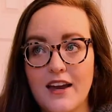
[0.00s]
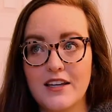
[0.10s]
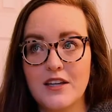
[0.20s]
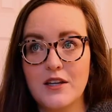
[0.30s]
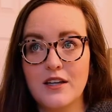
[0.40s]
And
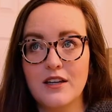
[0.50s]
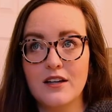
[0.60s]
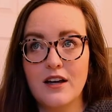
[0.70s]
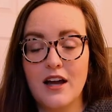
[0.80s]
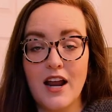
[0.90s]
a
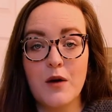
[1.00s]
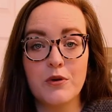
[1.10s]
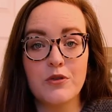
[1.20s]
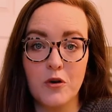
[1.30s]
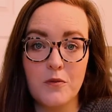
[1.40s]
nap
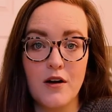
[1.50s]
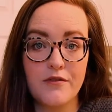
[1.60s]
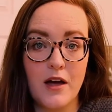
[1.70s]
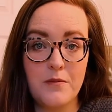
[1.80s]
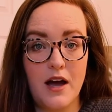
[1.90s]
would throw him off
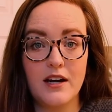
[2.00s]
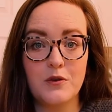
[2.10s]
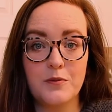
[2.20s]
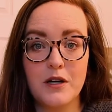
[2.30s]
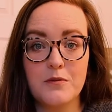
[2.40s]
that bad. He
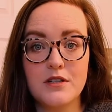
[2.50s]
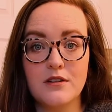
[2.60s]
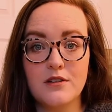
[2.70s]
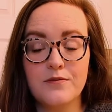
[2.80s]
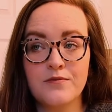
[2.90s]
would be up
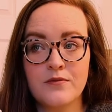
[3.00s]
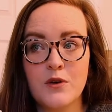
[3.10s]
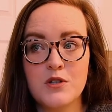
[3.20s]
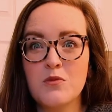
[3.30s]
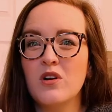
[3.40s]
till,
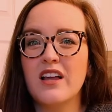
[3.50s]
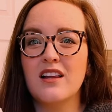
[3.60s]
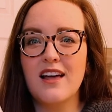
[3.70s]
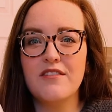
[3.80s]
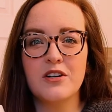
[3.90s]
it was more like
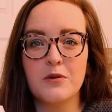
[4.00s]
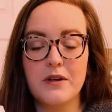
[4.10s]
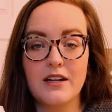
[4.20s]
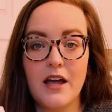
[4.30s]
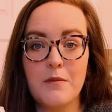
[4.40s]
11 or
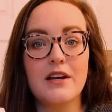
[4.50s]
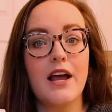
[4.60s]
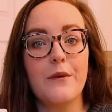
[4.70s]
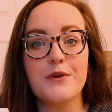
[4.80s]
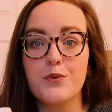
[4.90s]
midnight, but
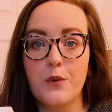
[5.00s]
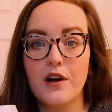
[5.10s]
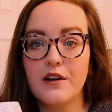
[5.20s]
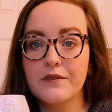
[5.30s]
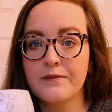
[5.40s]
now it's
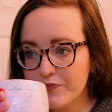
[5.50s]
1.